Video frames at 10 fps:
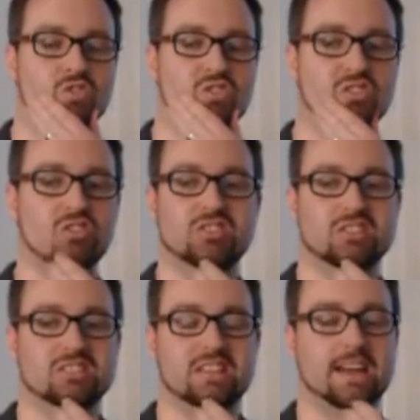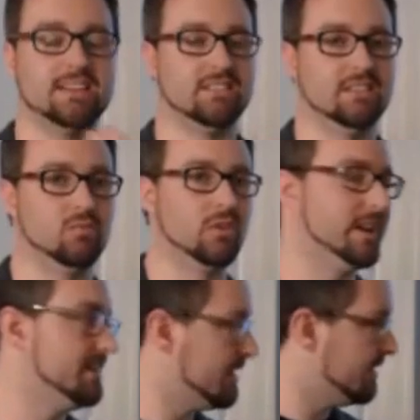users actually
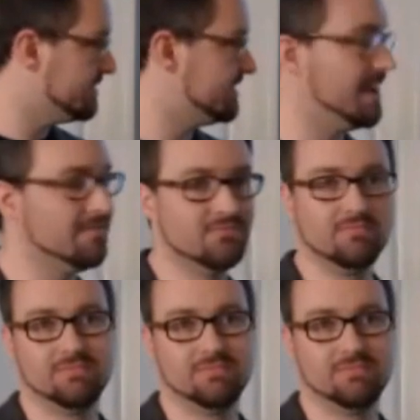read and understand